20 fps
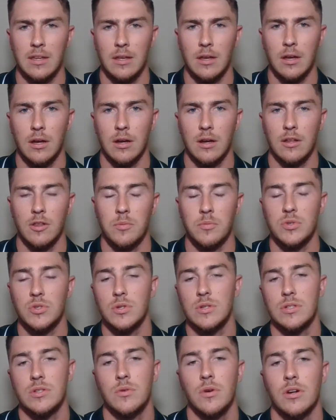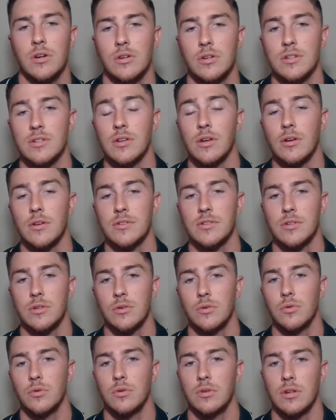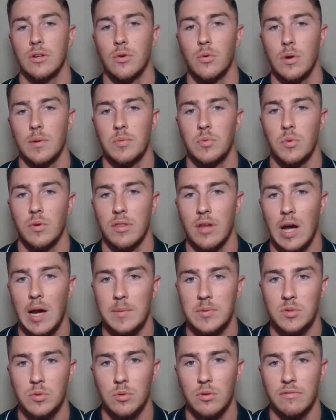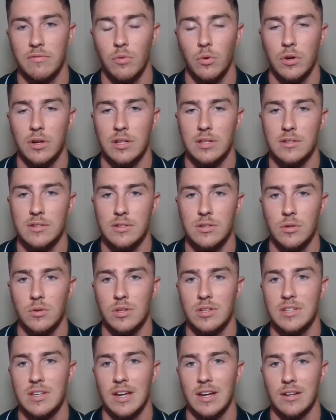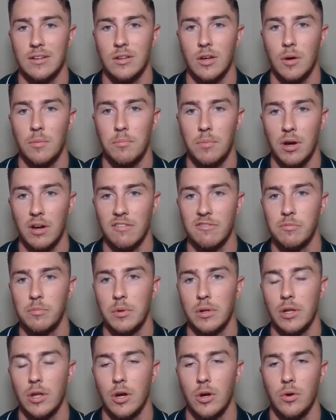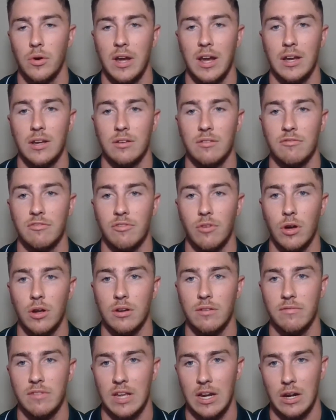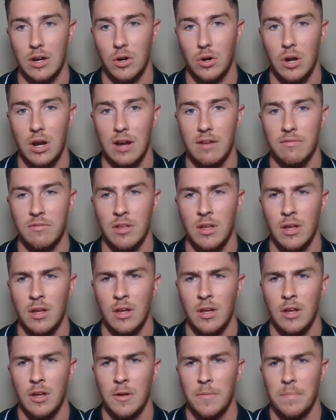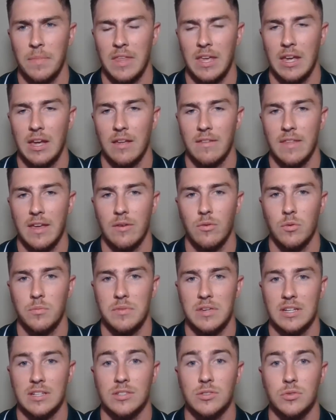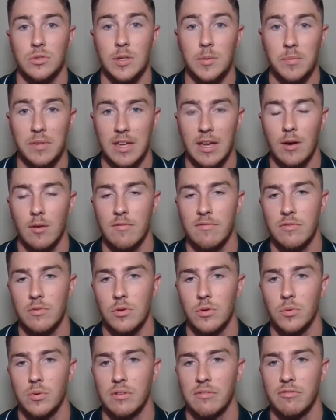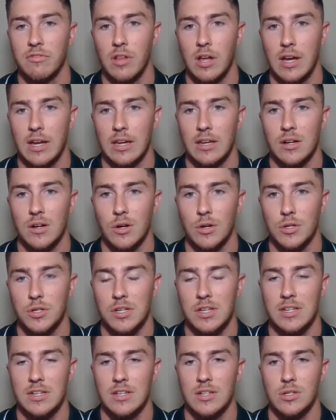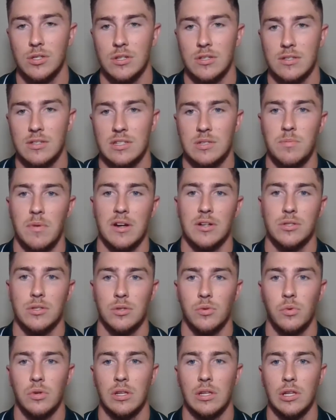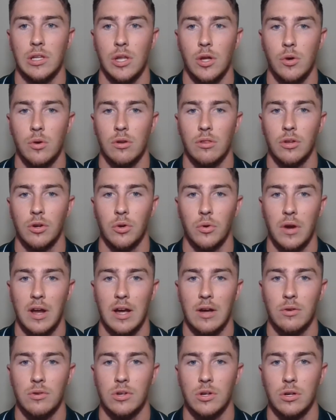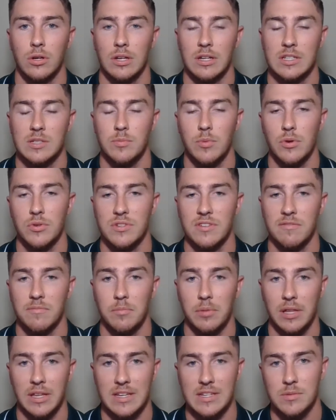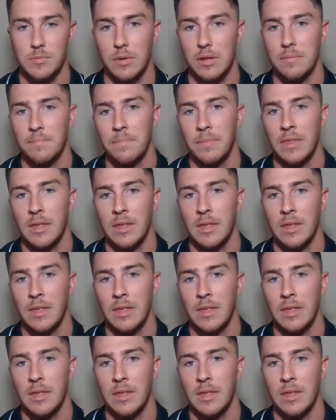The Matrice 200 is also equipped with obstacle avoidance to detect above, below, and in front of the aircraft, and that will be extremely helpful when flying in harsh conditions, especially when low to the ground during explosive placement.